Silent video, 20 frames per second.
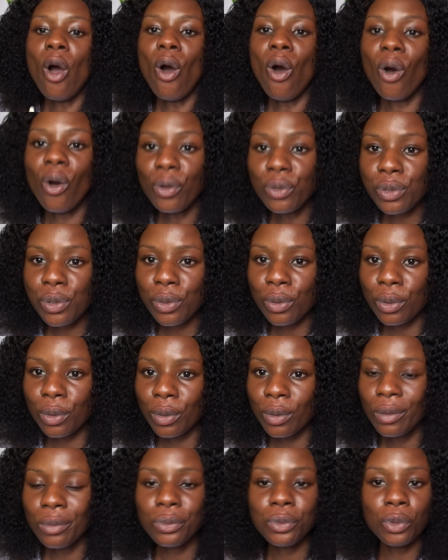Also,
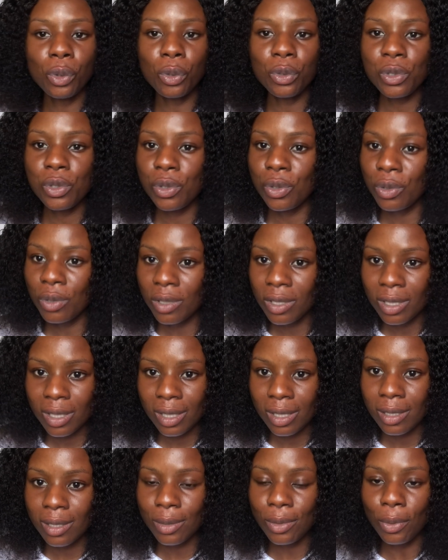don't use
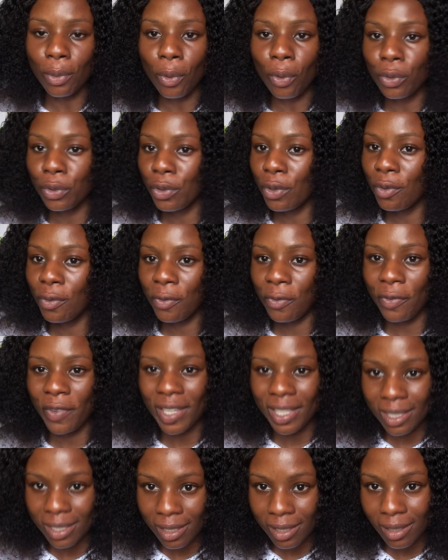this on your
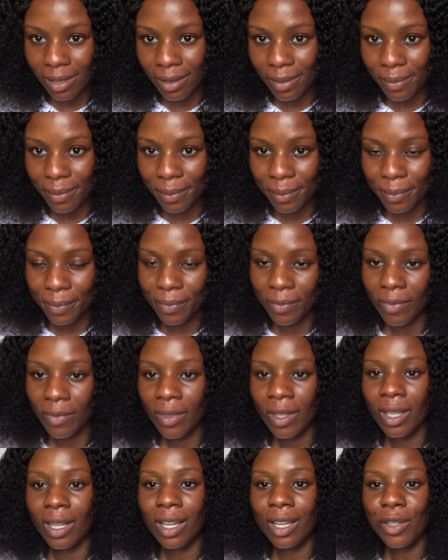face.
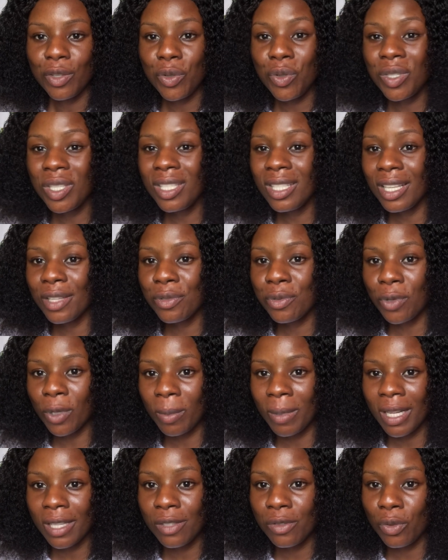Using a scrub
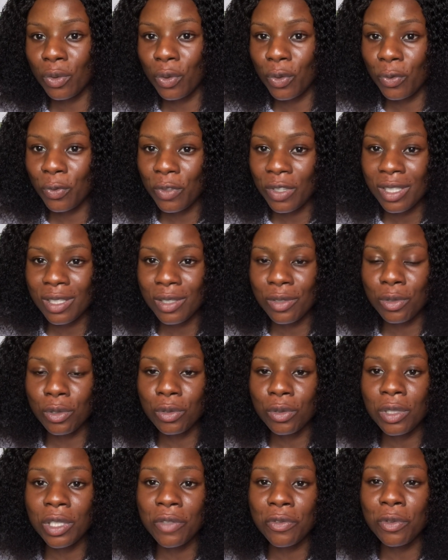like this on your face is going
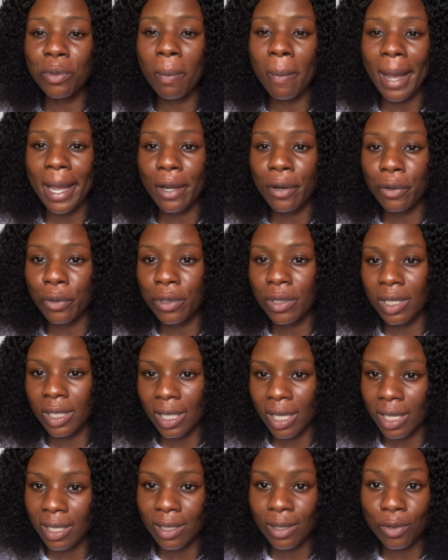to give you micro
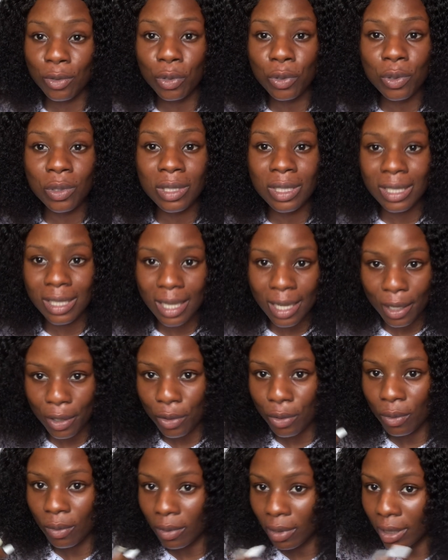tears. It's going to tear
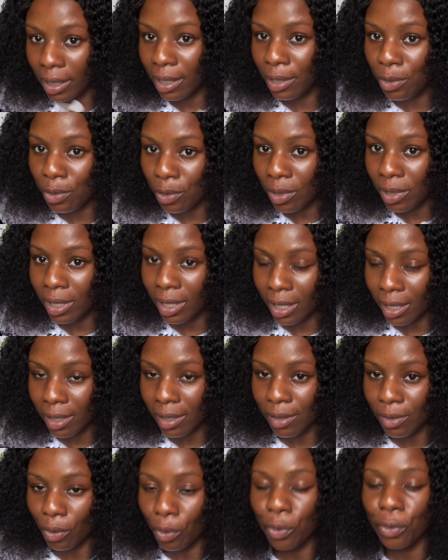you little
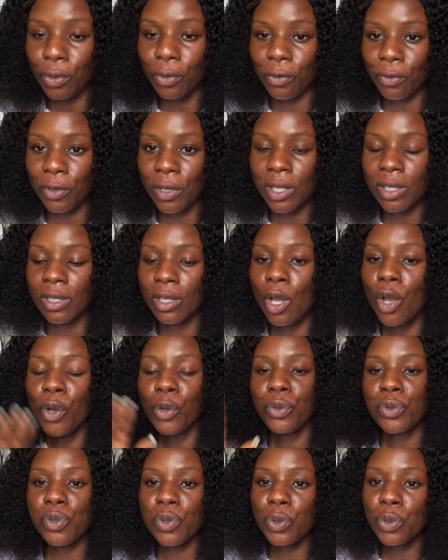tears on your face,
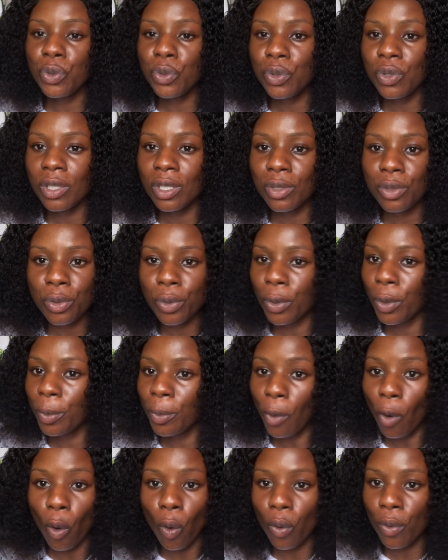so don't use this scrub
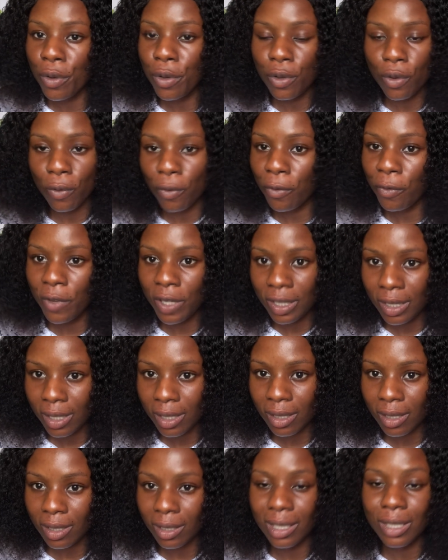on your
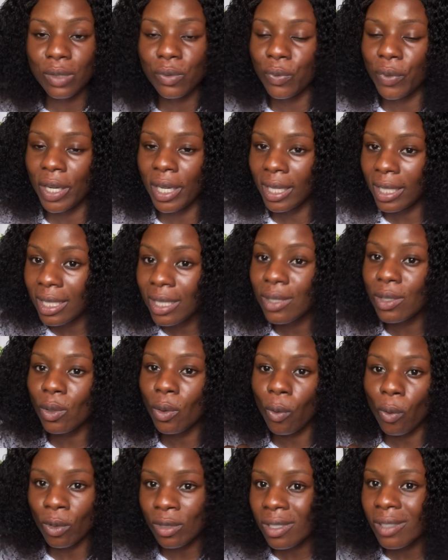face. It's
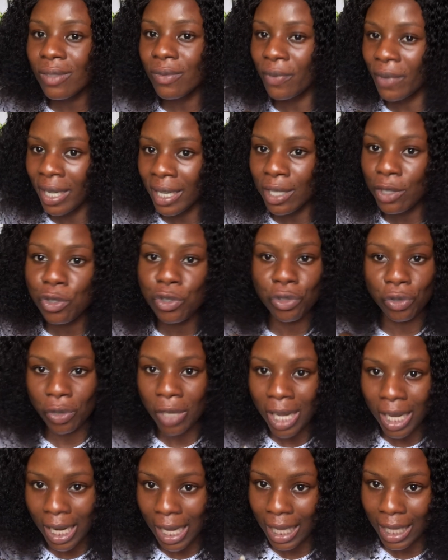very
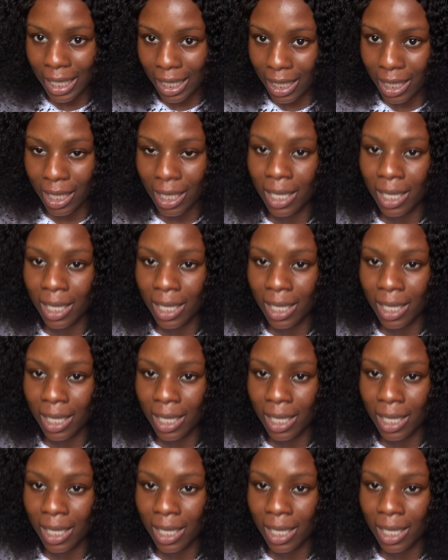sugar like,